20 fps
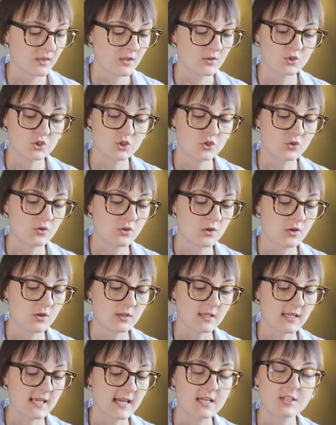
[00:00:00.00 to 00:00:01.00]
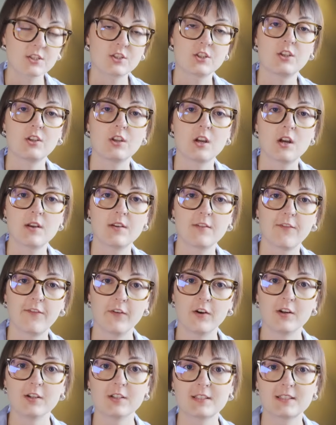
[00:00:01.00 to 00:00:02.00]
short on cash that you can't
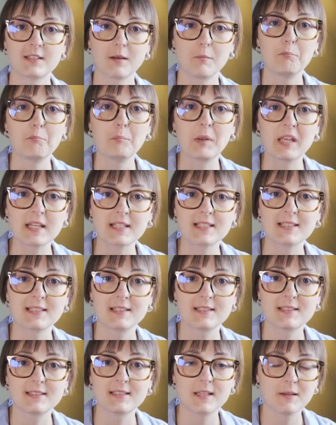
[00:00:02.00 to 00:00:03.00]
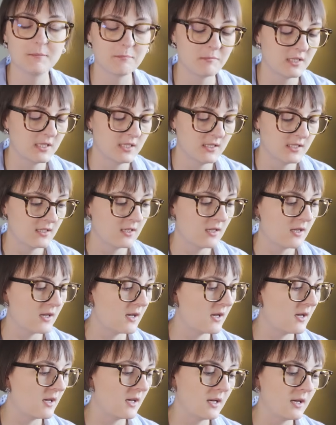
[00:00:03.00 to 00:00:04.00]
afford some big system,
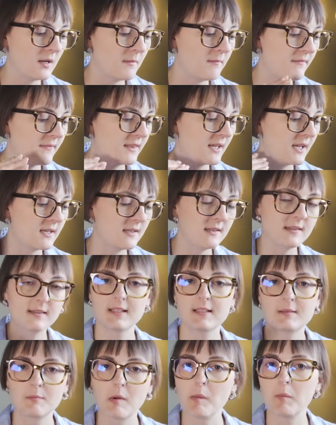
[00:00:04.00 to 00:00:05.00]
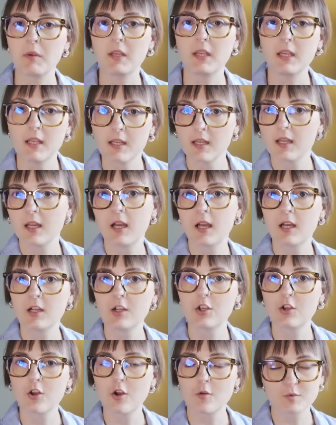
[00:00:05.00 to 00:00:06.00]
then this might be a
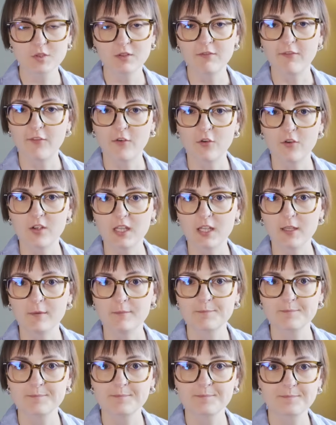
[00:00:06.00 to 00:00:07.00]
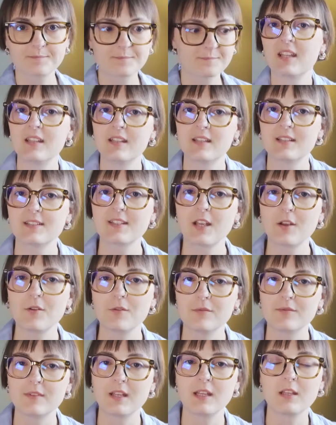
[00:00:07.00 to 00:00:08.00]
good option for you.
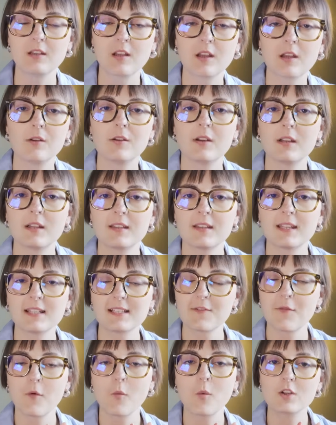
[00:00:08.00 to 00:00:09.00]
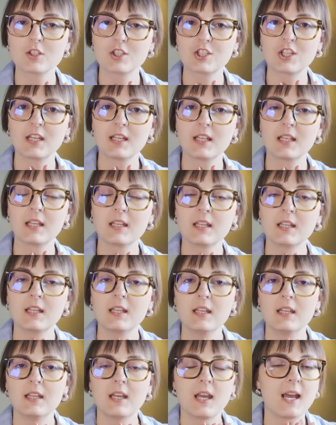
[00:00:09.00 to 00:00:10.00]
So there you go, thanks for watching,
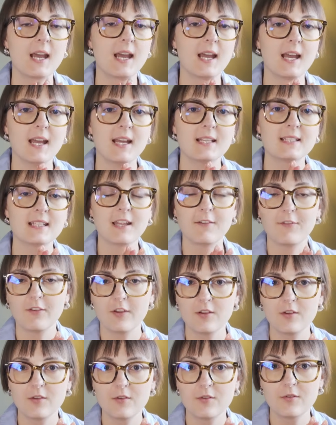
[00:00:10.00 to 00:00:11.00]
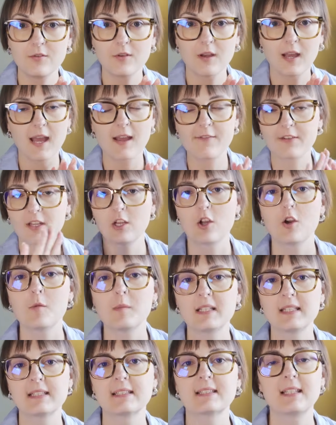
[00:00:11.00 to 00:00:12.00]
and if you have any
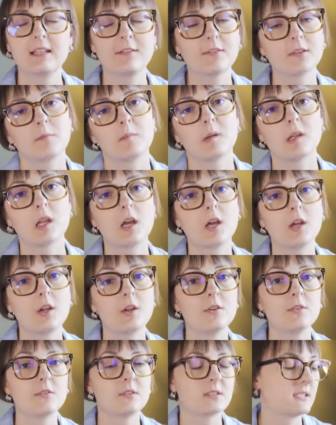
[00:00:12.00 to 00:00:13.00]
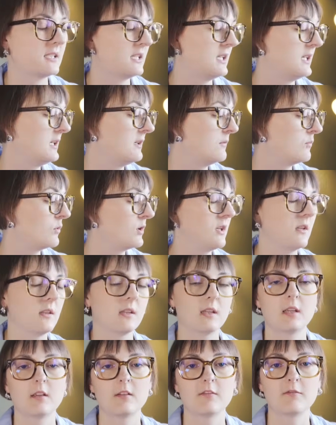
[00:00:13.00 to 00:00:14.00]
comments, leave them below, see what you
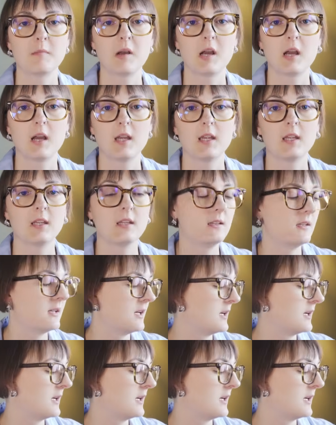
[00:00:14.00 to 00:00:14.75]
think of my